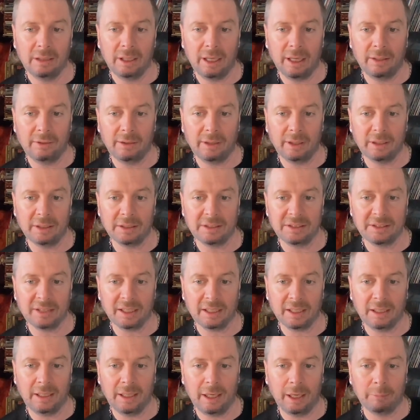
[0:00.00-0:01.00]
and then a
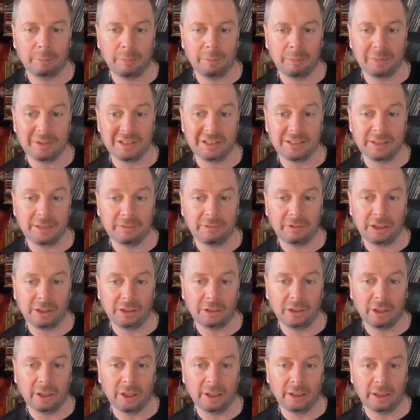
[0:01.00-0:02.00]
second album in
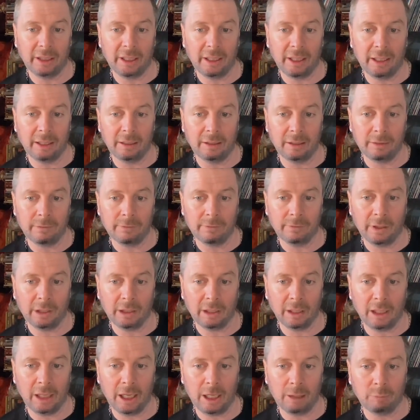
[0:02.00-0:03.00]
79, and their
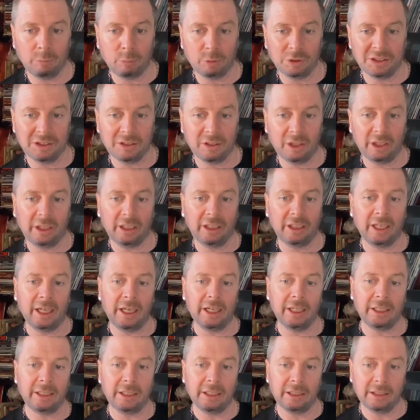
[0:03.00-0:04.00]
final album was
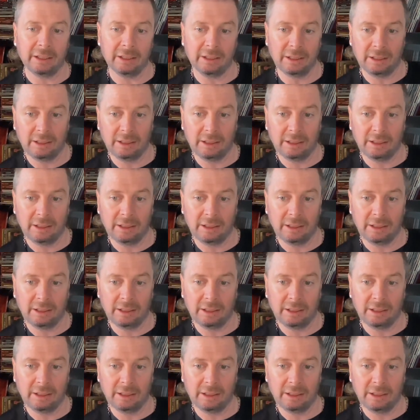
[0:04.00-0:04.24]
1980.